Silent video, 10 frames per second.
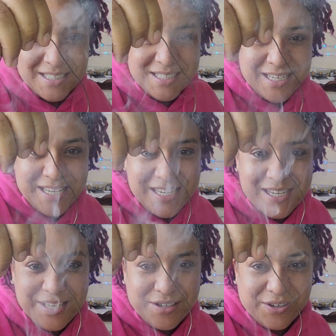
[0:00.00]
in
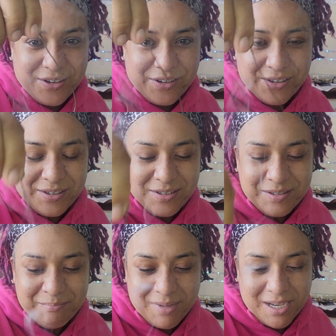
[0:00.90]
here,
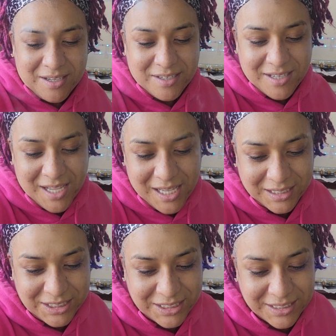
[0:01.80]
my
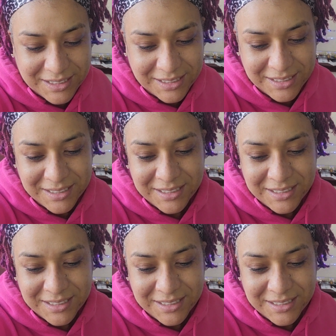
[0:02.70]
concoction.